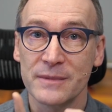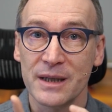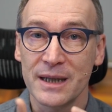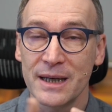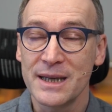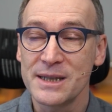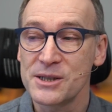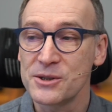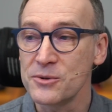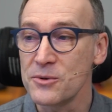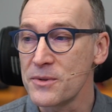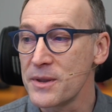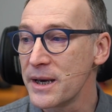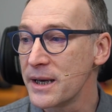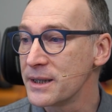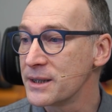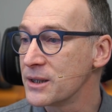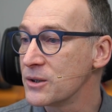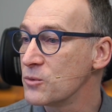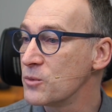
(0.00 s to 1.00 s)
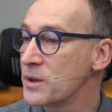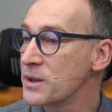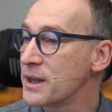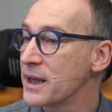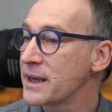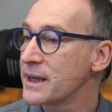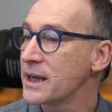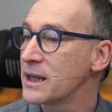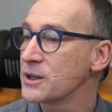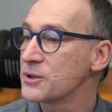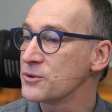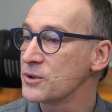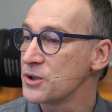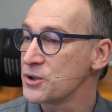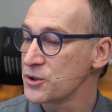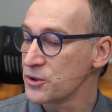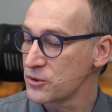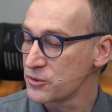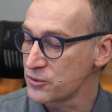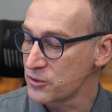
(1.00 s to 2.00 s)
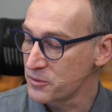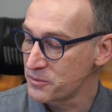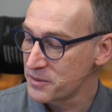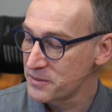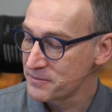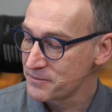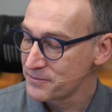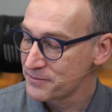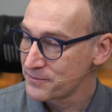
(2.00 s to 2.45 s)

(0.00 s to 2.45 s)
Let's do that with a calculation group.